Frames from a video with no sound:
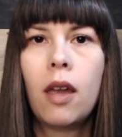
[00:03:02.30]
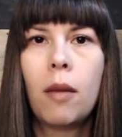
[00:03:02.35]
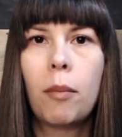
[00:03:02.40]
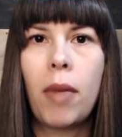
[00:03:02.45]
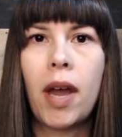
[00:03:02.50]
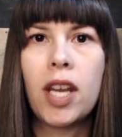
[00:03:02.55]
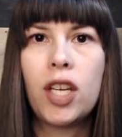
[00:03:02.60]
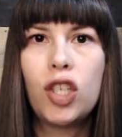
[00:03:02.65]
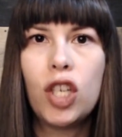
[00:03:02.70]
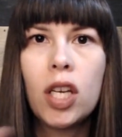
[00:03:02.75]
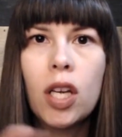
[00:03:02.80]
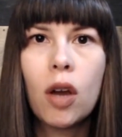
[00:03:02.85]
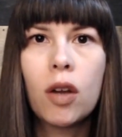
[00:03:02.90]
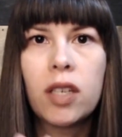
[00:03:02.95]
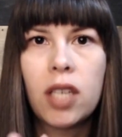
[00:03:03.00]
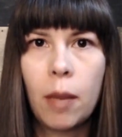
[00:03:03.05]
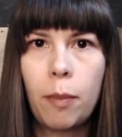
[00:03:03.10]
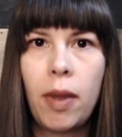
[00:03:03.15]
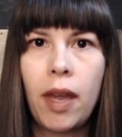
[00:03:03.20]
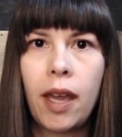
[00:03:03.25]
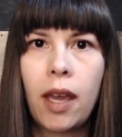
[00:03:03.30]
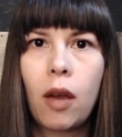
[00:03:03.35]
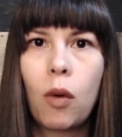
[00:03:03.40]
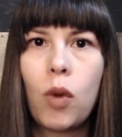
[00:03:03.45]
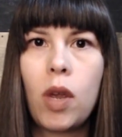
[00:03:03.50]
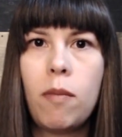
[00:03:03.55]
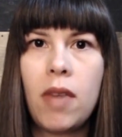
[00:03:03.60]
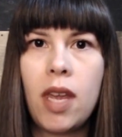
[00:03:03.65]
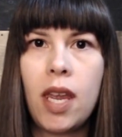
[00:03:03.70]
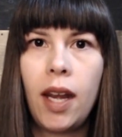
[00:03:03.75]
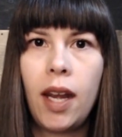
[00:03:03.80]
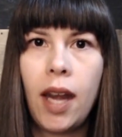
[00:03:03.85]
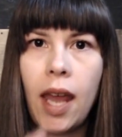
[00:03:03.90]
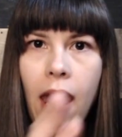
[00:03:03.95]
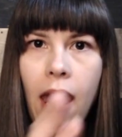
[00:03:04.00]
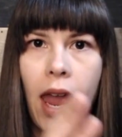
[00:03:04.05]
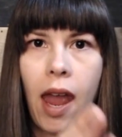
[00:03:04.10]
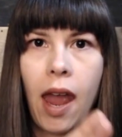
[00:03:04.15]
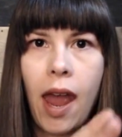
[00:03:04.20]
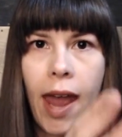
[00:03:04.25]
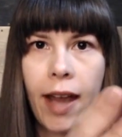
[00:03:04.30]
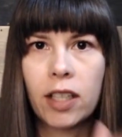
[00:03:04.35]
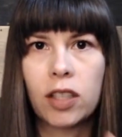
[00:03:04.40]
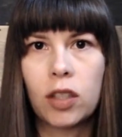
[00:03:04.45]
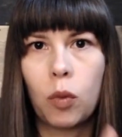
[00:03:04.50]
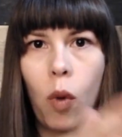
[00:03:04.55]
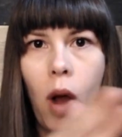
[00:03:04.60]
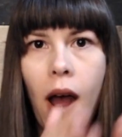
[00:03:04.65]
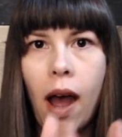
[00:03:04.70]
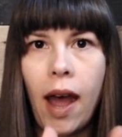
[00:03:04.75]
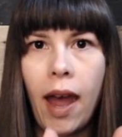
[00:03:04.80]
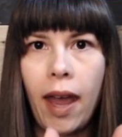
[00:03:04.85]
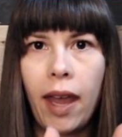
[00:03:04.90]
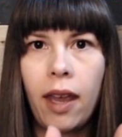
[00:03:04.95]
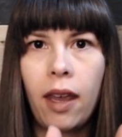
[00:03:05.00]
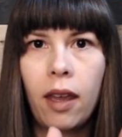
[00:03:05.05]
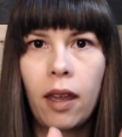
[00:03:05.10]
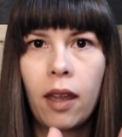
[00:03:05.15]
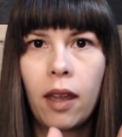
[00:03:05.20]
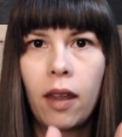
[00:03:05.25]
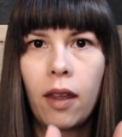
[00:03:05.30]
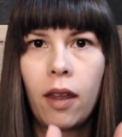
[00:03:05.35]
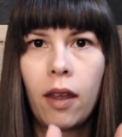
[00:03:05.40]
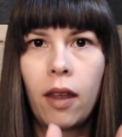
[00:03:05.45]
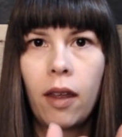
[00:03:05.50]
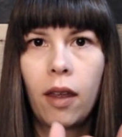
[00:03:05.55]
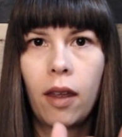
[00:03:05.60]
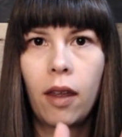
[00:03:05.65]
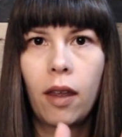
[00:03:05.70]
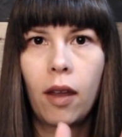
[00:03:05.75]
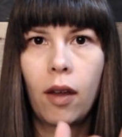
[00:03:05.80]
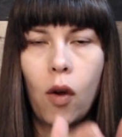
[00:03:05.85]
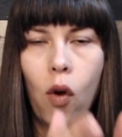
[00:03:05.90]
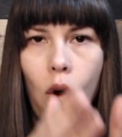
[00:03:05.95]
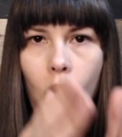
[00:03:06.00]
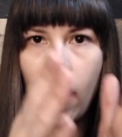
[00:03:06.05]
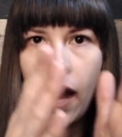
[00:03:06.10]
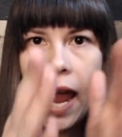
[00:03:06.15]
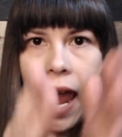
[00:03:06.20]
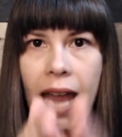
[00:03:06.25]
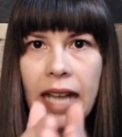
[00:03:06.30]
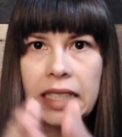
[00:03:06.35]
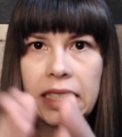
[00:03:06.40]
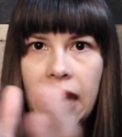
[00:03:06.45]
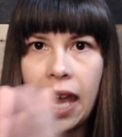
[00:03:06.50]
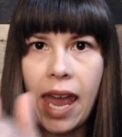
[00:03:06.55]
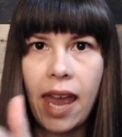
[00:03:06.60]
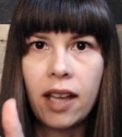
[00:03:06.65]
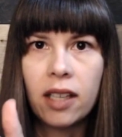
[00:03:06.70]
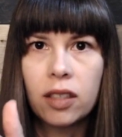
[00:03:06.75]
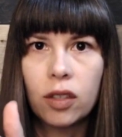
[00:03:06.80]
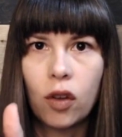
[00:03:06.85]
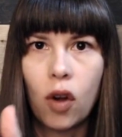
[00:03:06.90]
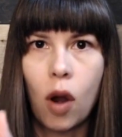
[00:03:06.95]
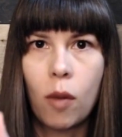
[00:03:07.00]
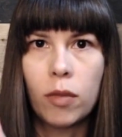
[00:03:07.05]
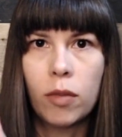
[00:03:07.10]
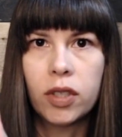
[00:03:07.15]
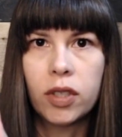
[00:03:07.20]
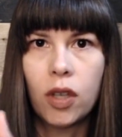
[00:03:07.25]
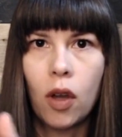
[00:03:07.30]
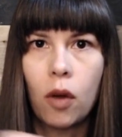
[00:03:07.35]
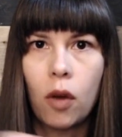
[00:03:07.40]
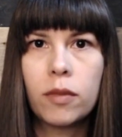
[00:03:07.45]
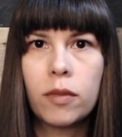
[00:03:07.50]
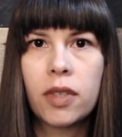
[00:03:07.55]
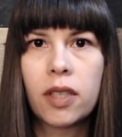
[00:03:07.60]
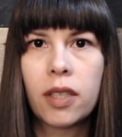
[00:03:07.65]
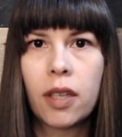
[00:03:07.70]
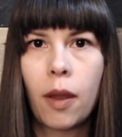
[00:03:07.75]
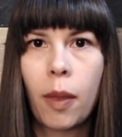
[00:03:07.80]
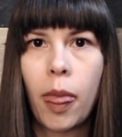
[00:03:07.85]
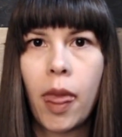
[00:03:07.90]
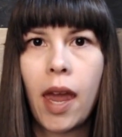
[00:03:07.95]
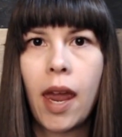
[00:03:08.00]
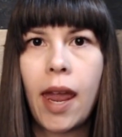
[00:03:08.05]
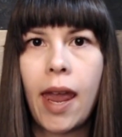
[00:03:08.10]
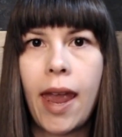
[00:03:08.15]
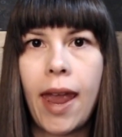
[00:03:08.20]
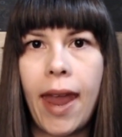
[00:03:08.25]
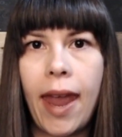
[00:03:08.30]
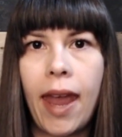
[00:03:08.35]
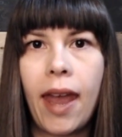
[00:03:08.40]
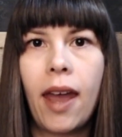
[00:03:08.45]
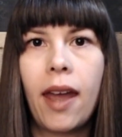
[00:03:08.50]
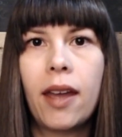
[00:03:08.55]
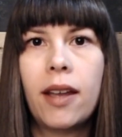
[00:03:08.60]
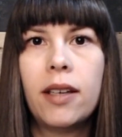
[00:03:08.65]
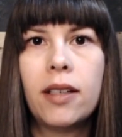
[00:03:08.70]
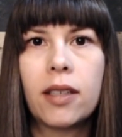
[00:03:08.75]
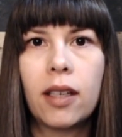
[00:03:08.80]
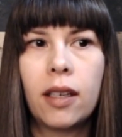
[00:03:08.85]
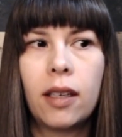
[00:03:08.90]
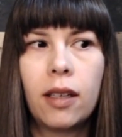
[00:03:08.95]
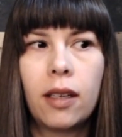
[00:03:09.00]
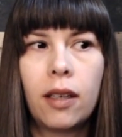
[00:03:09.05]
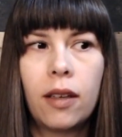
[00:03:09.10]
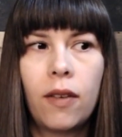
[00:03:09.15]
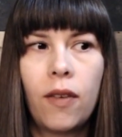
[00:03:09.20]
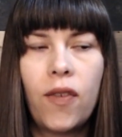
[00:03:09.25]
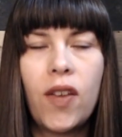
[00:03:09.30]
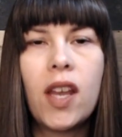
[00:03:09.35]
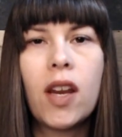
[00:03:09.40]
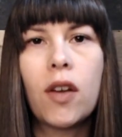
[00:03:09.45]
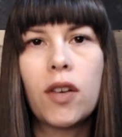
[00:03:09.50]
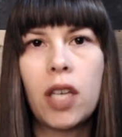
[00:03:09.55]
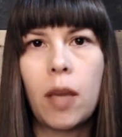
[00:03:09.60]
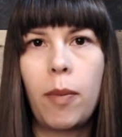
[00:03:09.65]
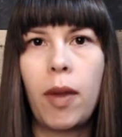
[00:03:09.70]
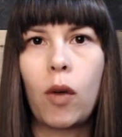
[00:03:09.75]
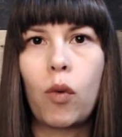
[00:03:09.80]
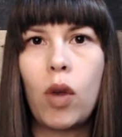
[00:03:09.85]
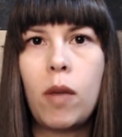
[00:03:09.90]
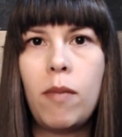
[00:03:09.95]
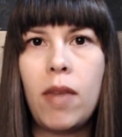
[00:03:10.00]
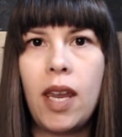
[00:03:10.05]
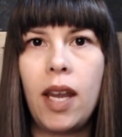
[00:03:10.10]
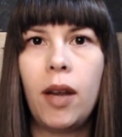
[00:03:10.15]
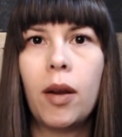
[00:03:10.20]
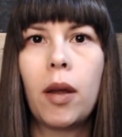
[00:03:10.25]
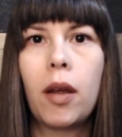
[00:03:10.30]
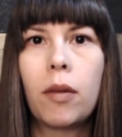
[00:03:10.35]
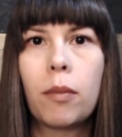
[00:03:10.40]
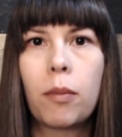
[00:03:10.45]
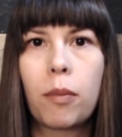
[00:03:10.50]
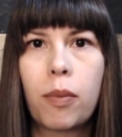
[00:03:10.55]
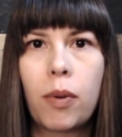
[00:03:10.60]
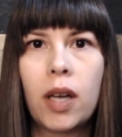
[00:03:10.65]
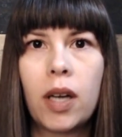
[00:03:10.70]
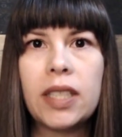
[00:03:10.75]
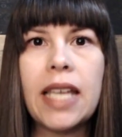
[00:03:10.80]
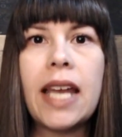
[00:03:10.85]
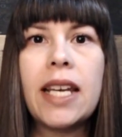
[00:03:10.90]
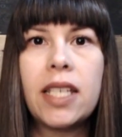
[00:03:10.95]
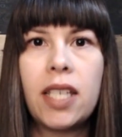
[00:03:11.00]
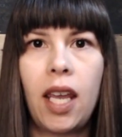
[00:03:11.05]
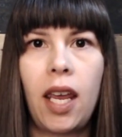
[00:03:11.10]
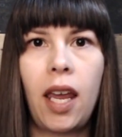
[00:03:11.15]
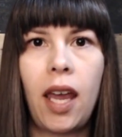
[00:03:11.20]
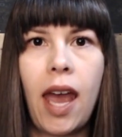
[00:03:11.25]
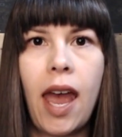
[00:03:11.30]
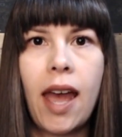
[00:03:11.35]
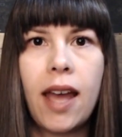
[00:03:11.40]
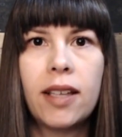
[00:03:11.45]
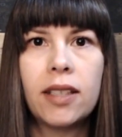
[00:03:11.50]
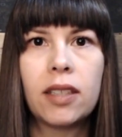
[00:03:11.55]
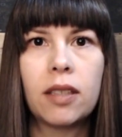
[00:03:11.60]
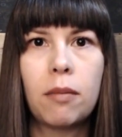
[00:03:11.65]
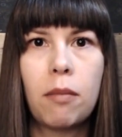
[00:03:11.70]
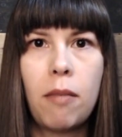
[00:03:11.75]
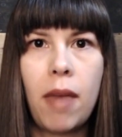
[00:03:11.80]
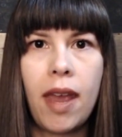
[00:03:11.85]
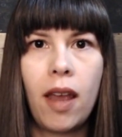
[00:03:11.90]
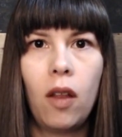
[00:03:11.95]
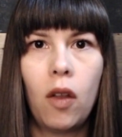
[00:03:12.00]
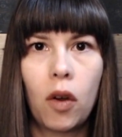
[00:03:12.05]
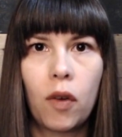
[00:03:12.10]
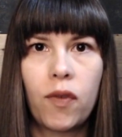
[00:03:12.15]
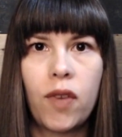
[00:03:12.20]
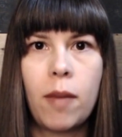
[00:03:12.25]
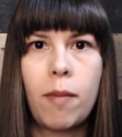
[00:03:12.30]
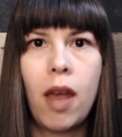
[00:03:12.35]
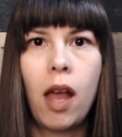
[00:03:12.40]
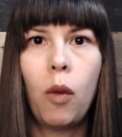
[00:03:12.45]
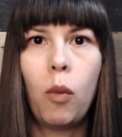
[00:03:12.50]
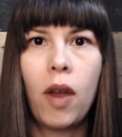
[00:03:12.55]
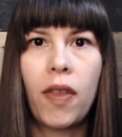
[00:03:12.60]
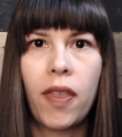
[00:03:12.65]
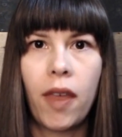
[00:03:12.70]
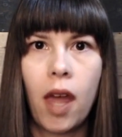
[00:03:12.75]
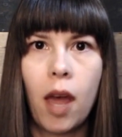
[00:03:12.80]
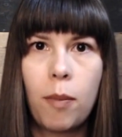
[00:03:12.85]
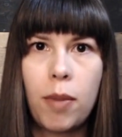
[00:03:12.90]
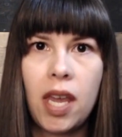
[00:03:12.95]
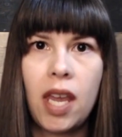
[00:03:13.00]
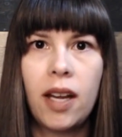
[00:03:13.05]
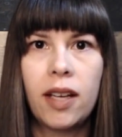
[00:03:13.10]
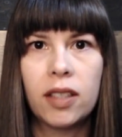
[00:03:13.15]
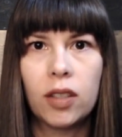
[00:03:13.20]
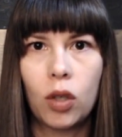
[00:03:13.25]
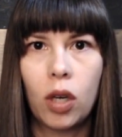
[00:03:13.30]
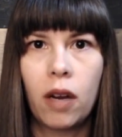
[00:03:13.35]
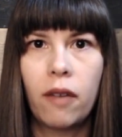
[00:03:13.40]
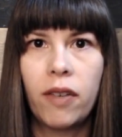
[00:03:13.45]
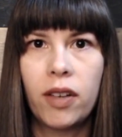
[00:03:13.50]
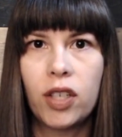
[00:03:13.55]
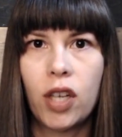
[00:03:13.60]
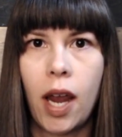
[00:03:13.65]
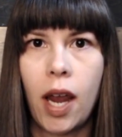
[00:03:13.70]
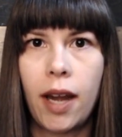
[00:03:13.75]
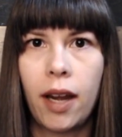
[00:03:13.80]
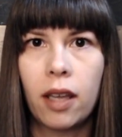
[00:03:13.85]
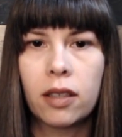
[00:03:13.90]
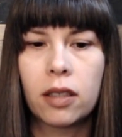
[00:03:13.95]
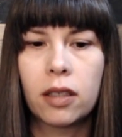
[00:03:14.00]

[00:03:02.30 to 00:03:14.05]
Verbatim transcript: By genotypic, we mean X Y or X X chromosomes, and phenotypic, we mean presenting as male or female with a penis or a vagina.